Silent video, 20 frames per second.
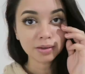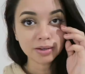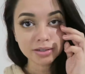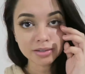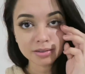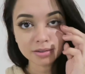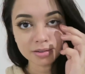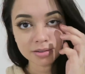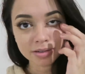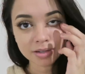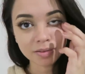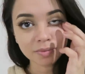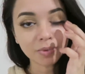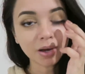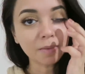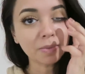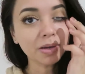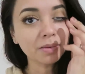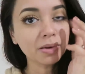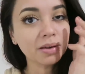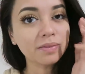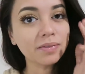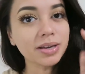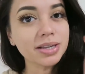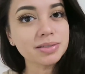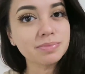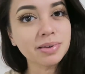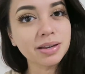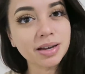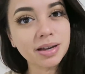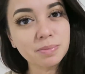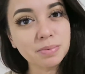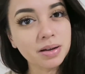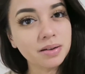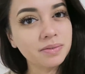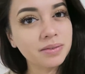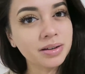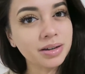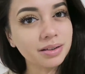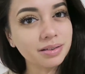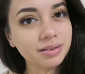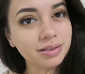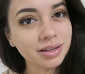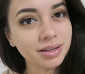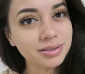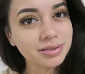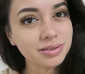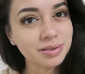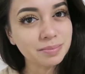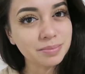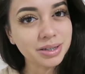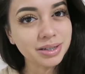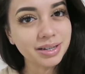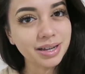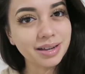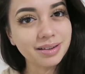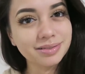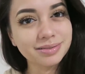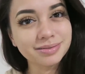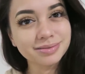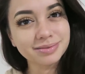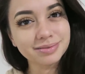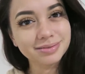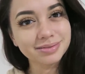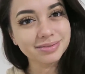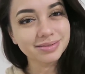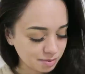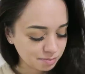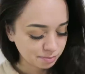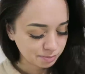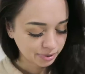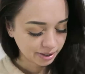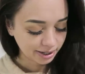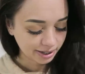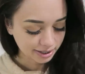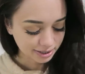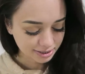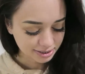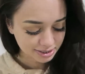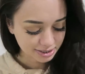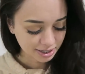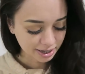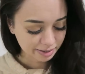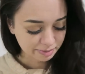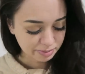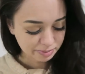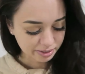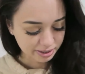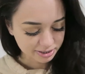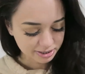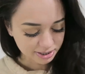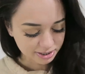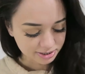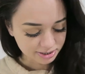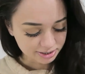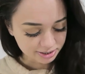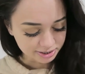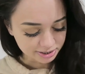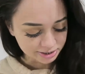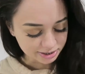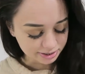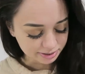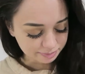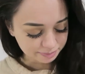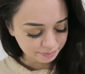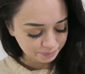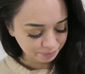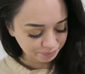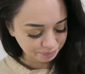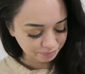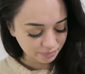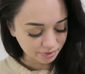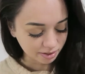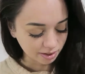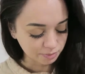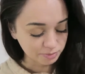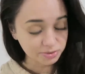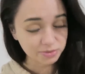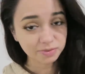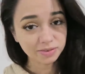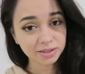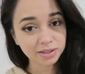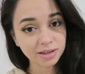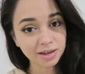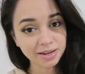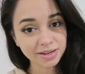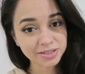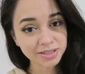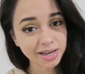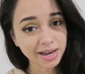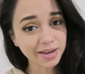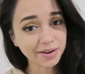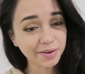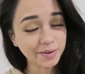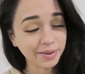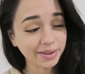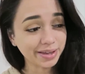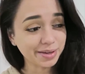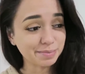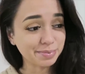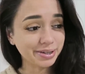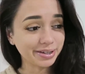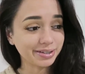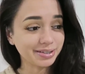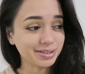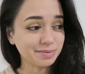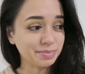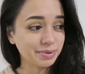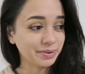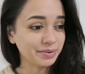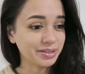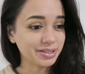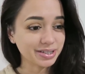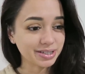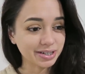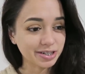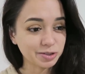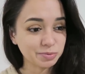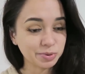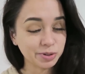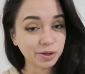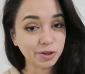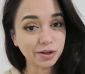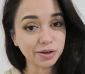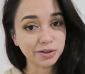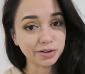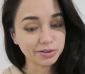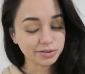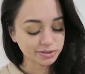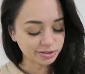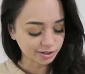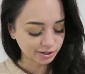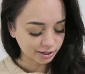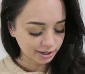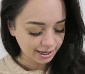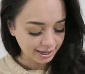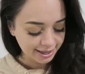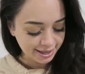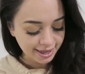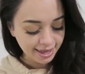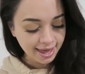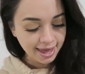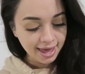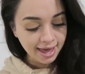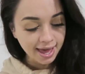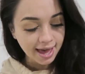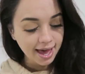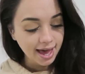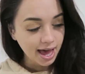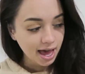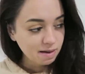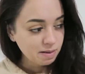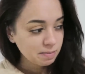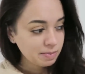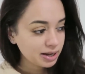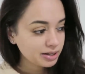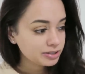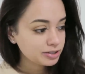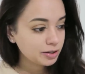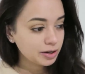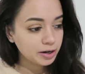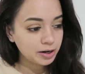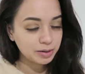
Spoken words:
So I just got done wiping my face makeup off and I look like a zombie now. But I'm about to head to the gym. I was feeling kind of tired earlier, but to be honest, I just want to go. So I'm about to